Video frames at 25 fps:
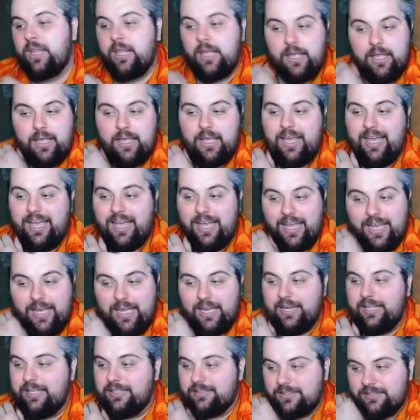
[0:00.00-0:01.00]
And
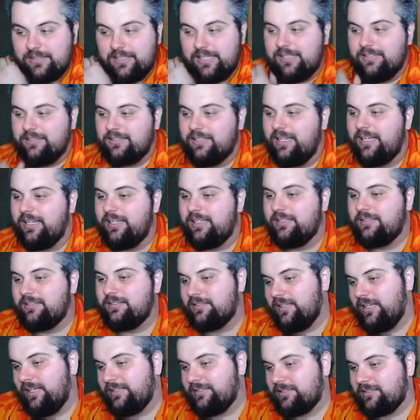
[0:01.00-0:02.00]
let's see, it says
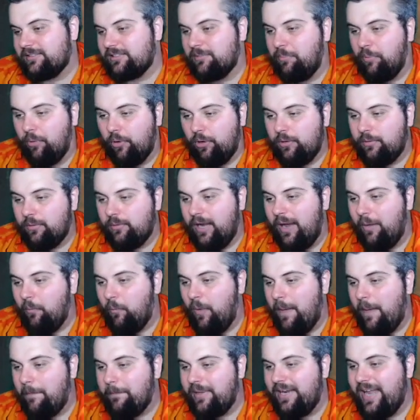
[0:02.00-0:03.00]
it's a support
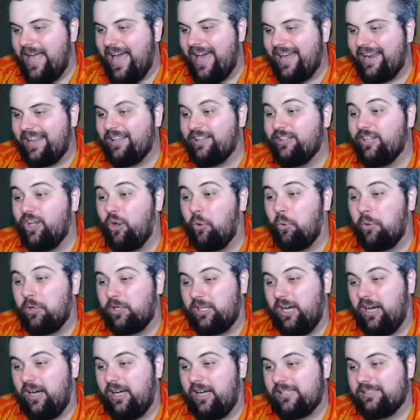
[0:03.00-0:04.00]
weapon at a lower
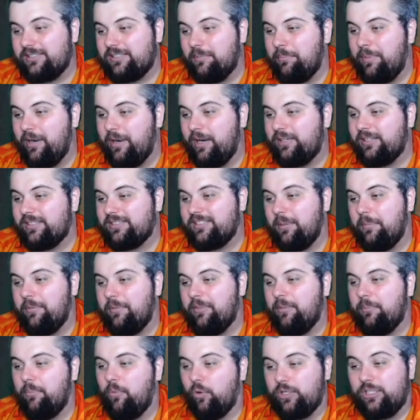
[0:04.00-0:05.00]
cost compared to some of the
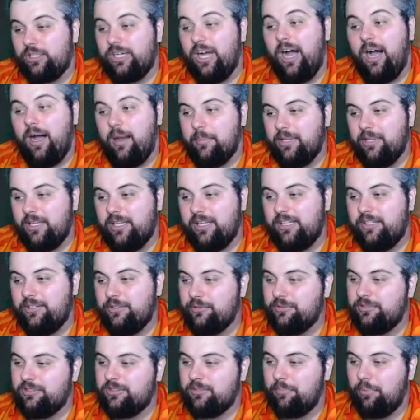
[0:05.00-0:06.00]
more commonly
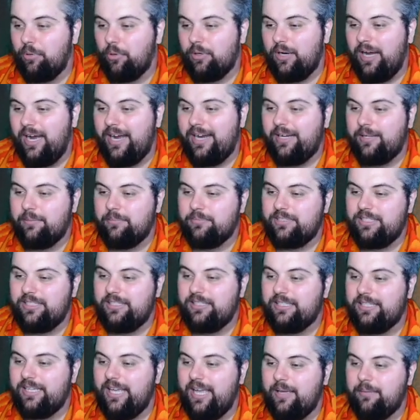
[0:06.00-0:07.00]
used support items in the
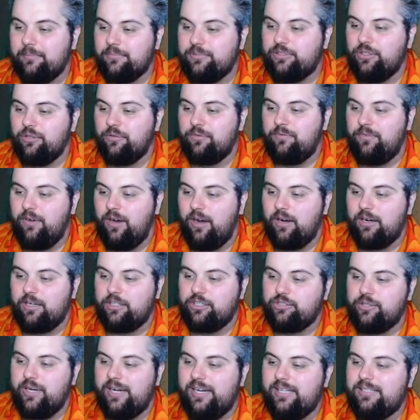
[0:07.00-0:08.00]
game so far.
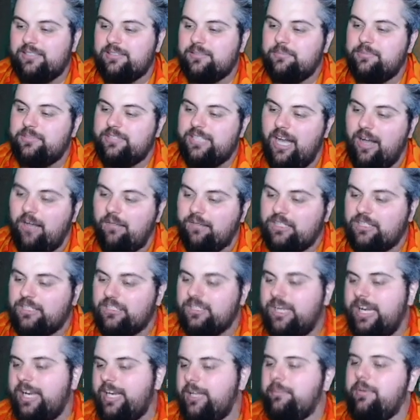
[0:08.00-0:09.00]
Trade in some salvage and
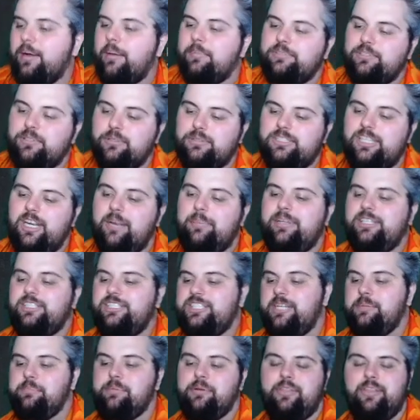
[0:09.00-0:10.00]
light them up. So it's going to be
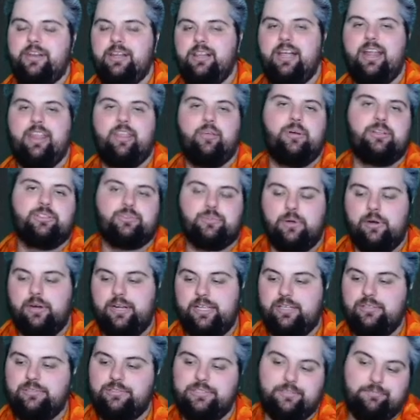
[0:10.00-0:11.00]
cheaper than a lot of the ones we're already
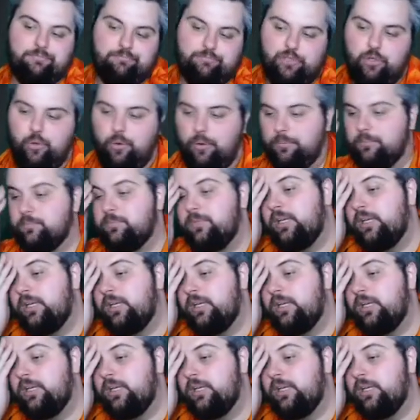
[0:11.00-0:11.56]
using. Cool.